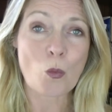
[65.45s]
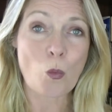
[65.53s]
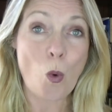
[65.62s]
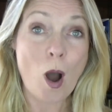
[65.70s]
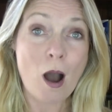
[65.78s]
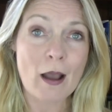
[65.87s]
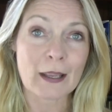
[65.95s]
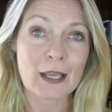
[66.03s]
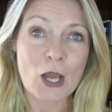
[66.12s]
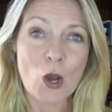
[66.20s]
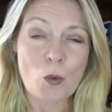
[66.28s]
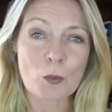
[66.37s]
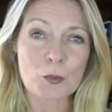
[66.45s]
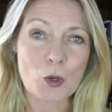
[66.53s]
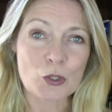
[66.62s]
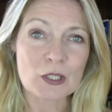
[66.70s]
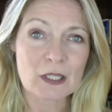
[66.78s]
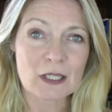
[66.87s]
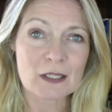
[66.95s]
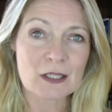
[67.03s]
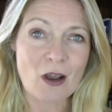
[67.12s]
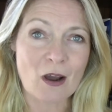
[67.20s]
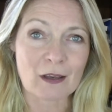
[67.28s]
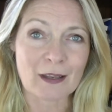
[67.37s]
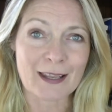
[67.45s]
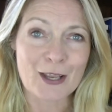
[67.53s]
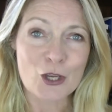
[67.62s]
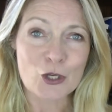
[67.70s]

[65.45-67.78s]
Why? Well, we're not entirely